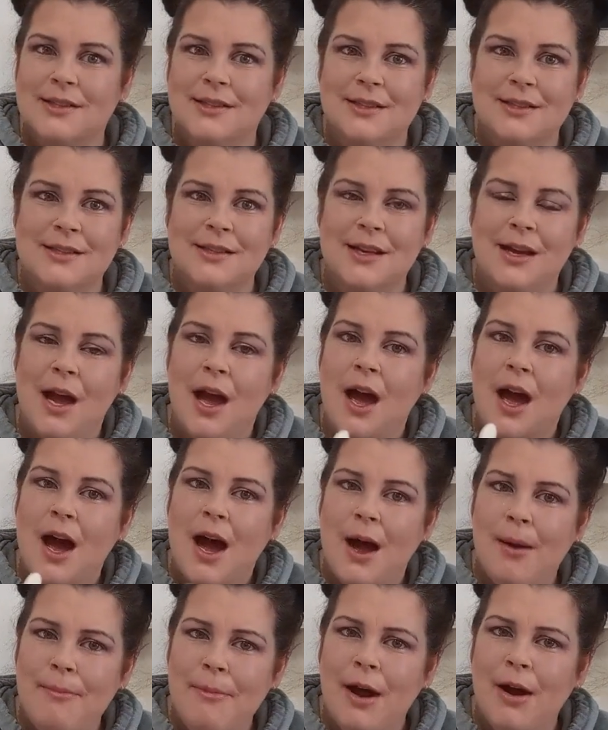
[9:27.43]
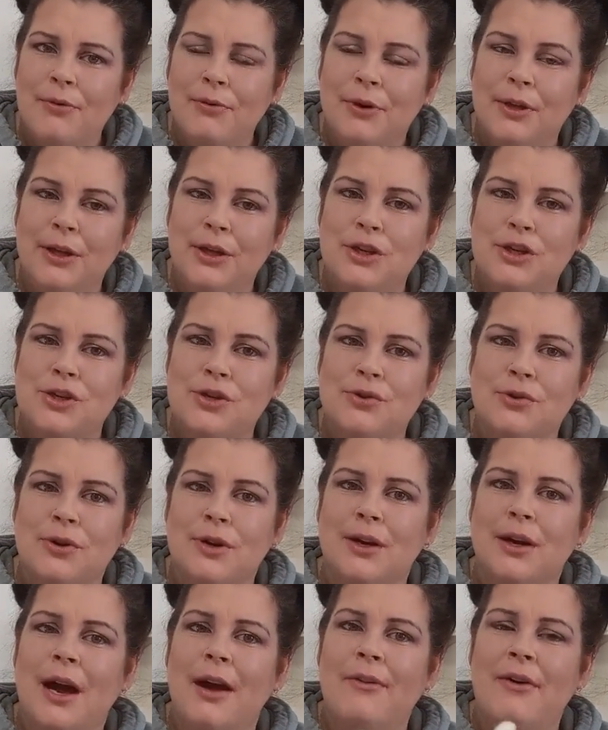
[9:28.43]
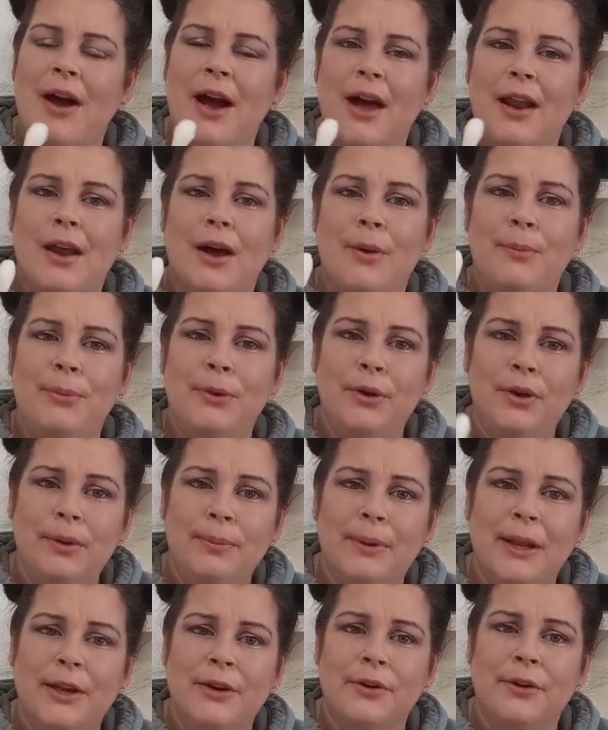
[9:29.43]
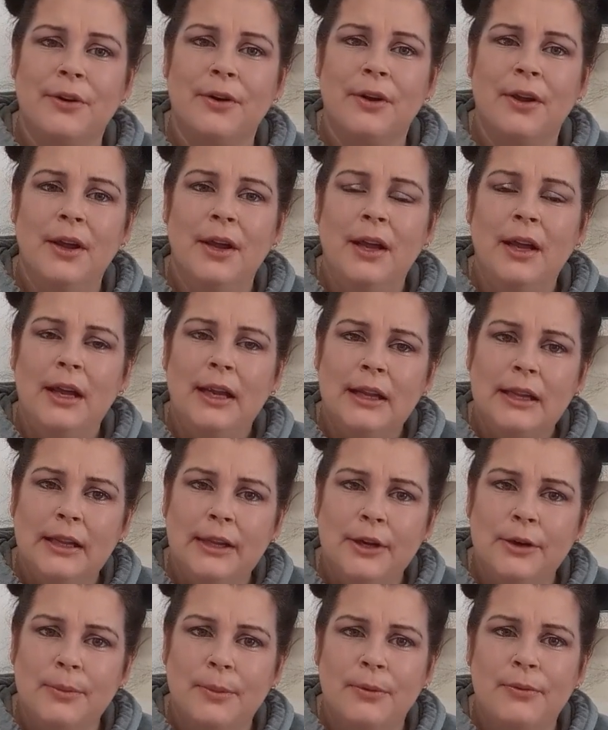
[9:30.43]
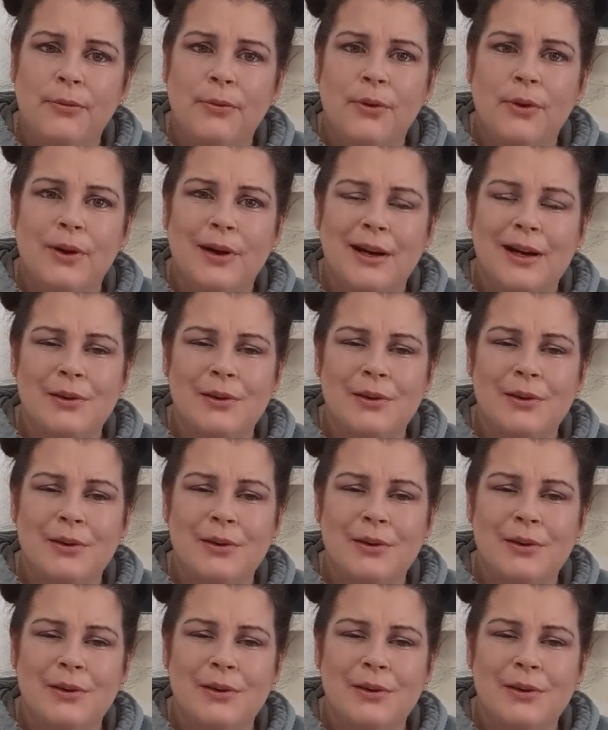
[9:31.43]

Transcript: Because I'm not really sure. I've had a beauty blender cleaner before.